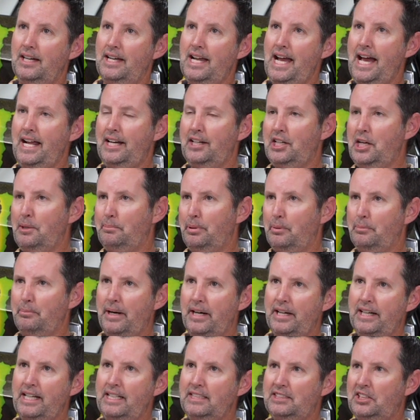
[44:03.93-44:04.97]
had a couple
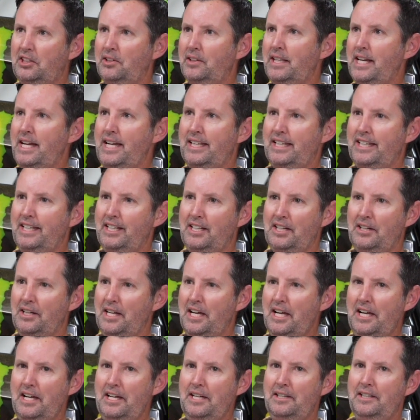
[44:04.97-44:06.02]
buddies are like, you know,
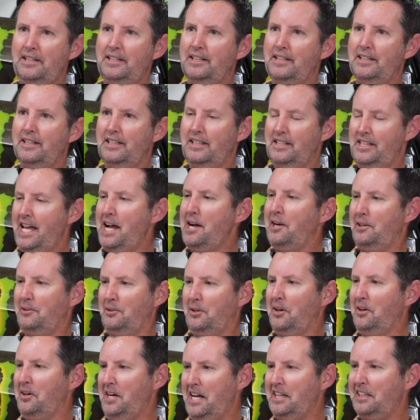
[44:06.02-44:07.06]
hey, that
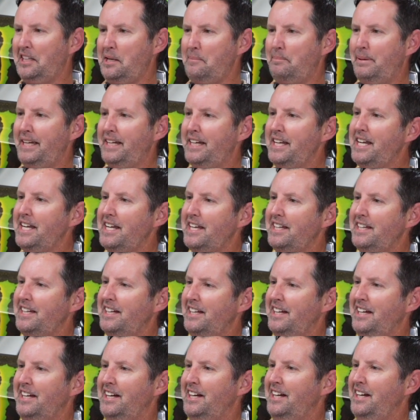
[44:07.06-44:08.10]
or LAPD.
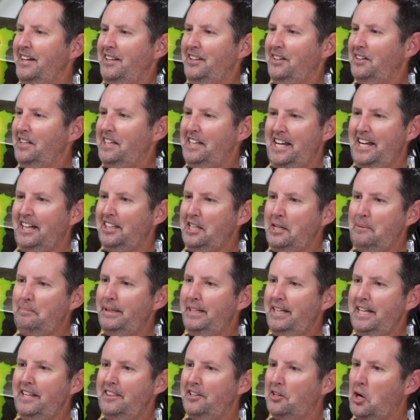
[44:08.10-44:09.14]
They're like
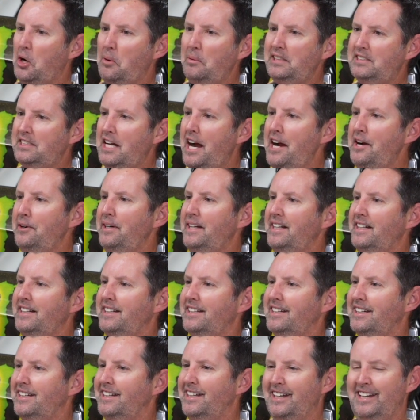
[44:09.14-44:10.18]
LAPD. They're always hiring,
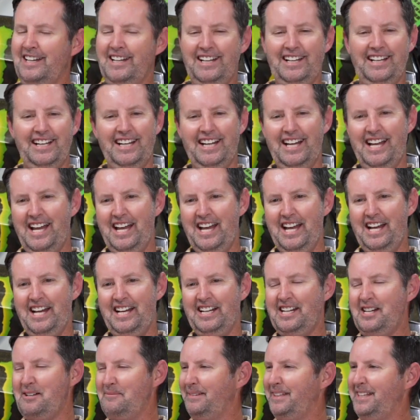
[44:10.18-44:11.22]

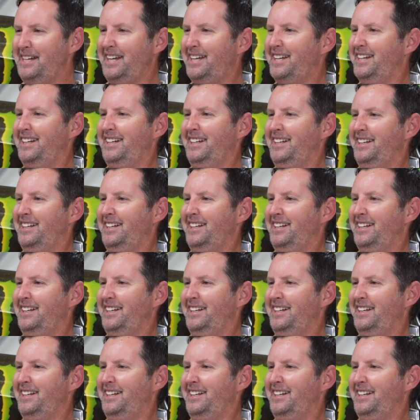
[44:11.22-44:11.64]
and I'm like,